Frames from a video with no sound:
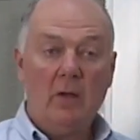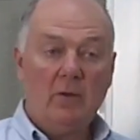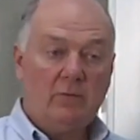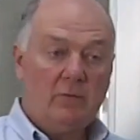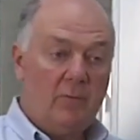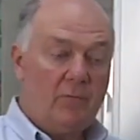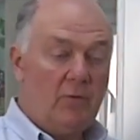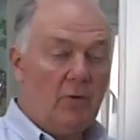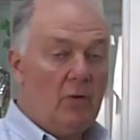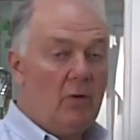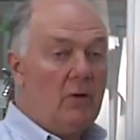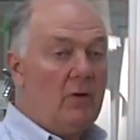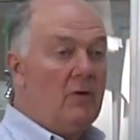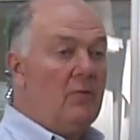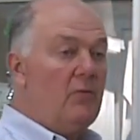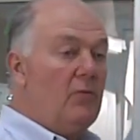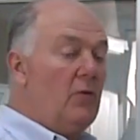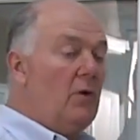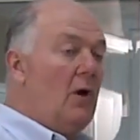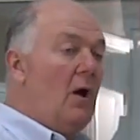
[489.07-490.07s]
So if you're
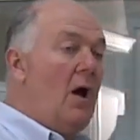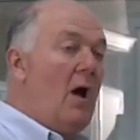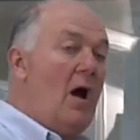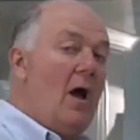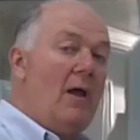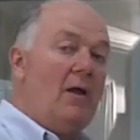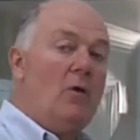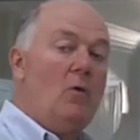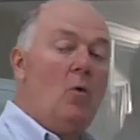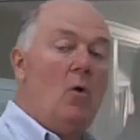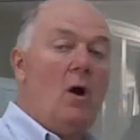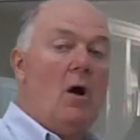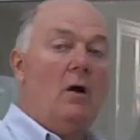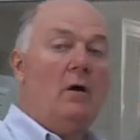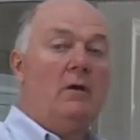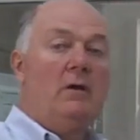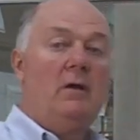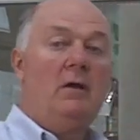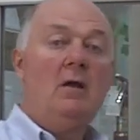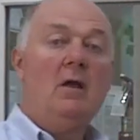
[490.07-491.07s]
looking for a high
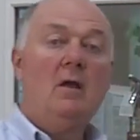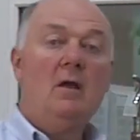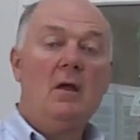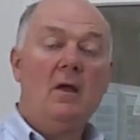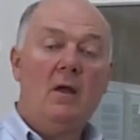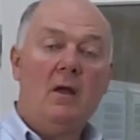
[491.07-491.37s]
quality